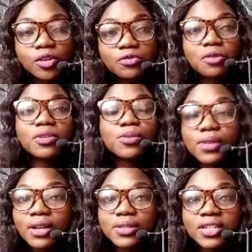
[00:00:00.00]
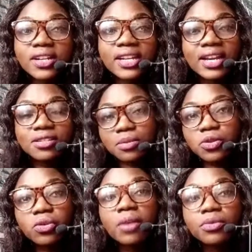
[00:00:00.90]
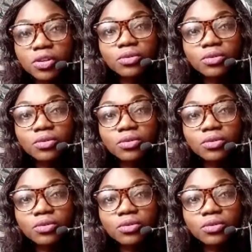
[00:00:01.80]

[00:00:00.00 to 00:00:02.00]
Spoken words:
from the 2,000 naira that I subscribe with.